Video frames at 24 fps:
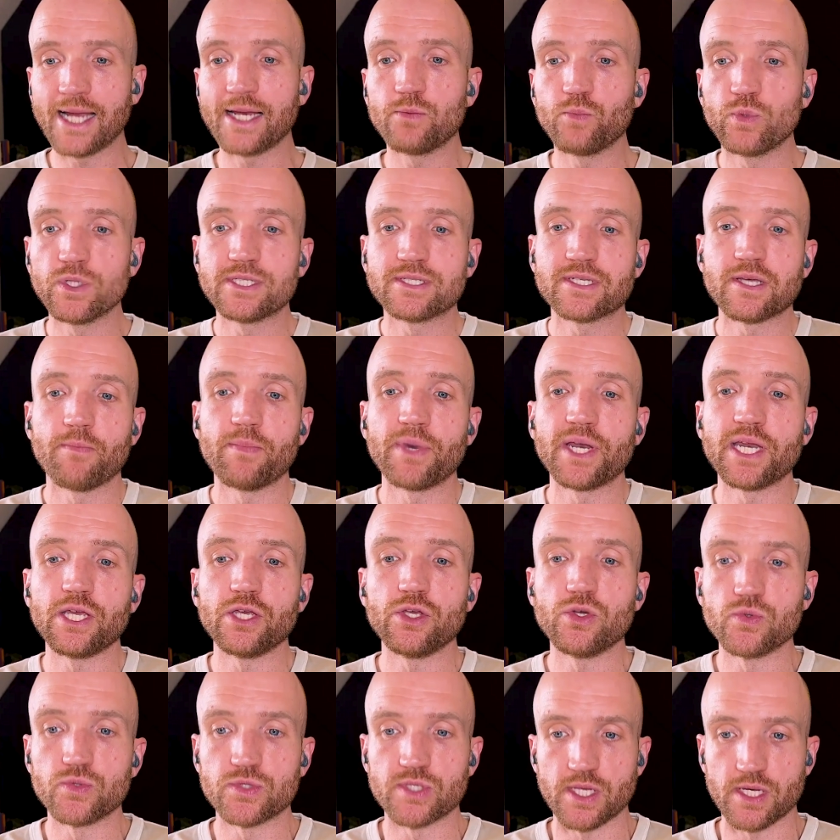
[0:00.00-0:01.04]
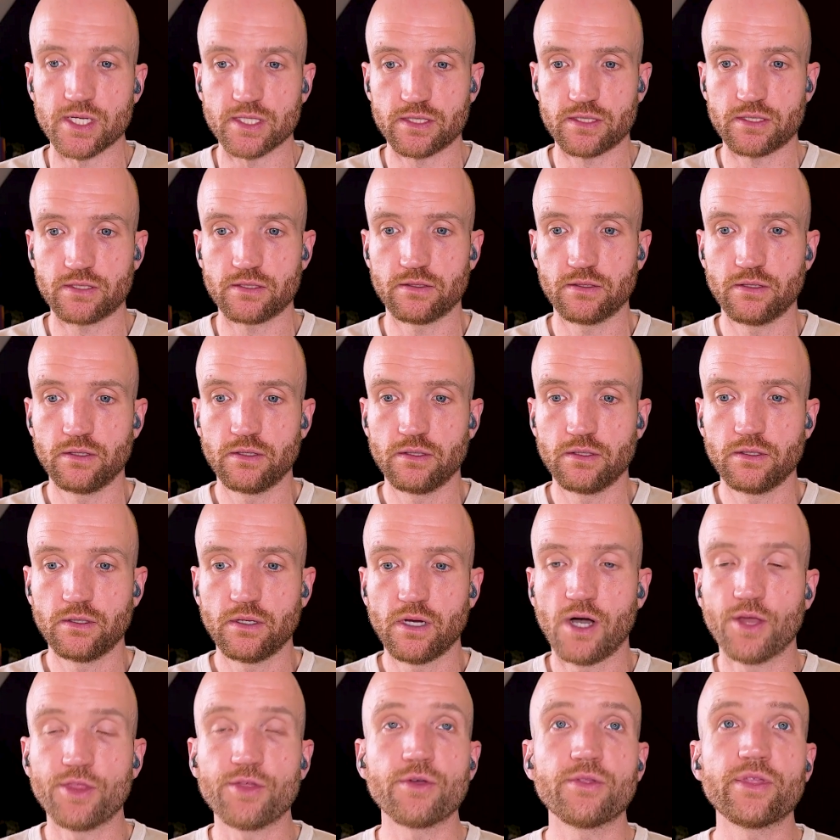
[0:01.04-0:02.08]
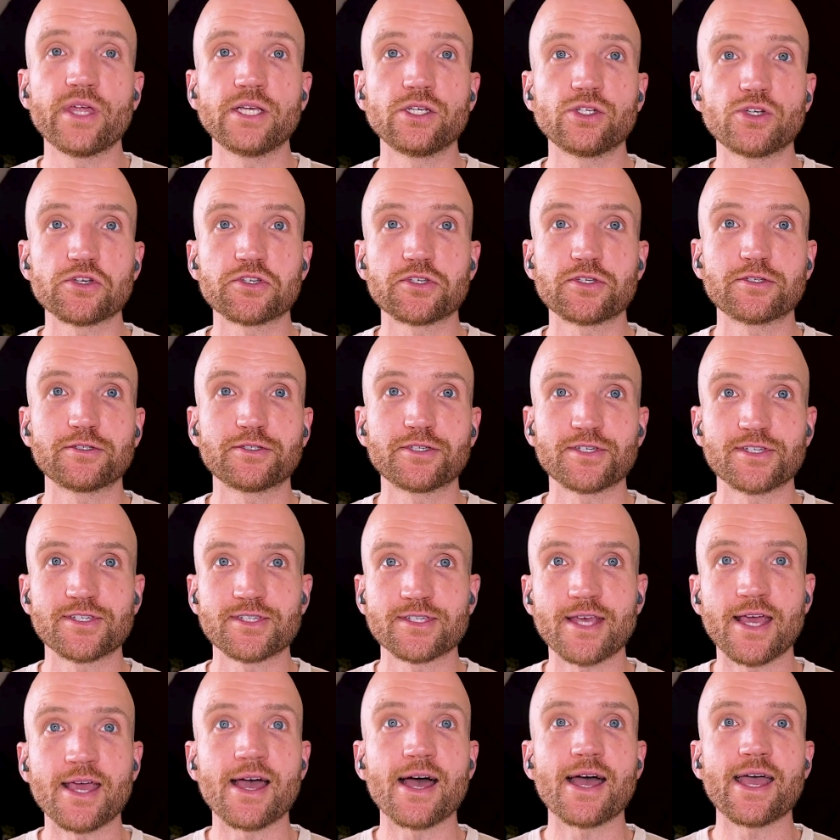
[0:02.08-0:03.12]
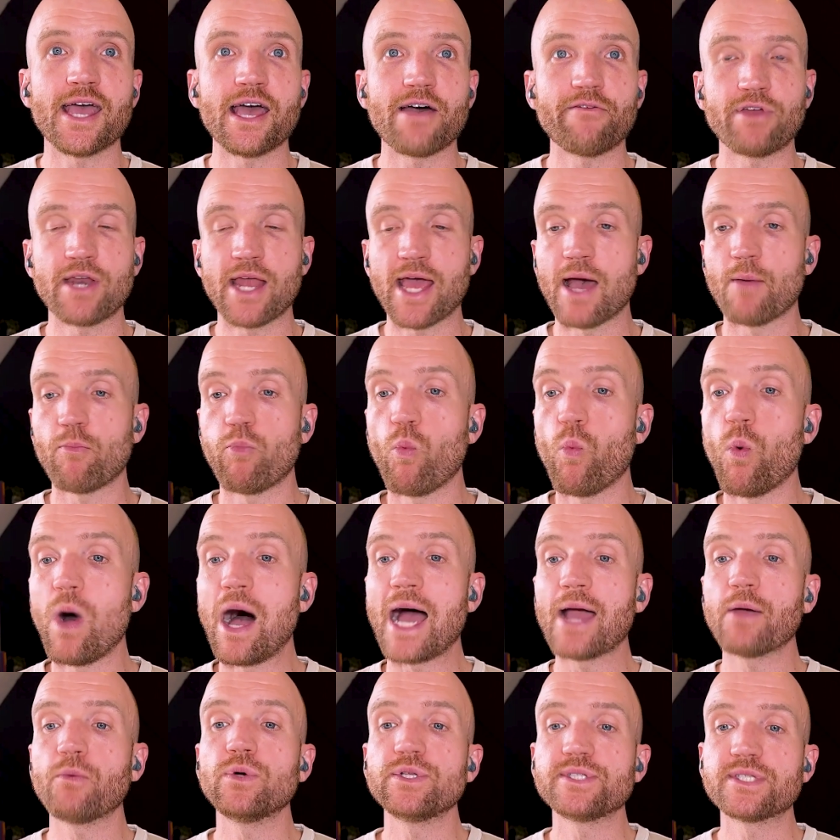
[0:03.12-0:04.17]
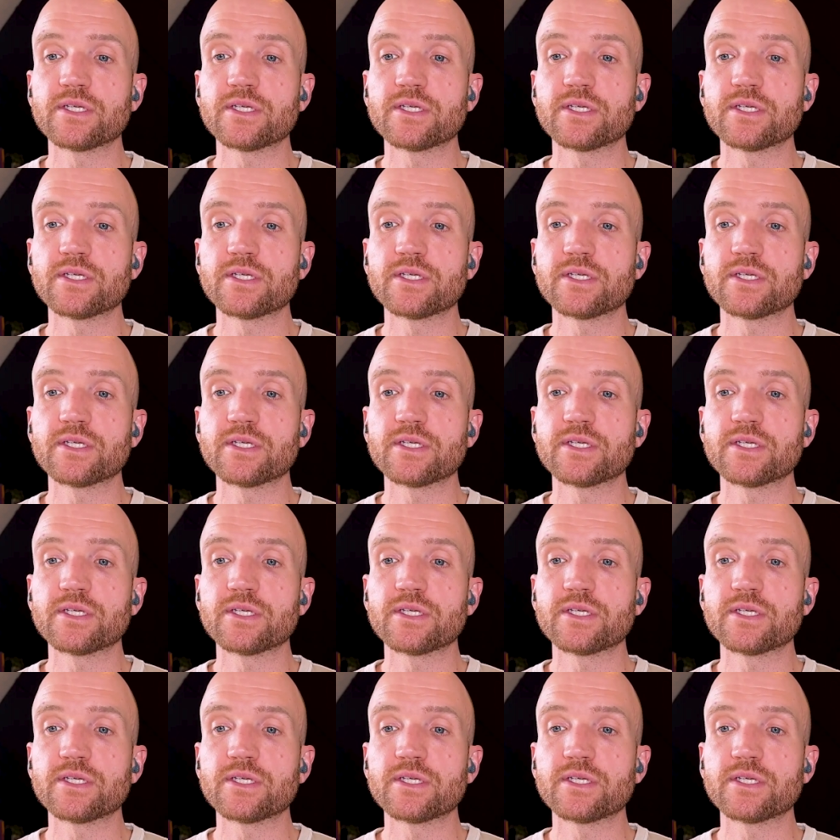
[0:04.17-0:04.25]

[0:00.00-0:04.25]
would somebody use this? Other than just to say, I have an app, why would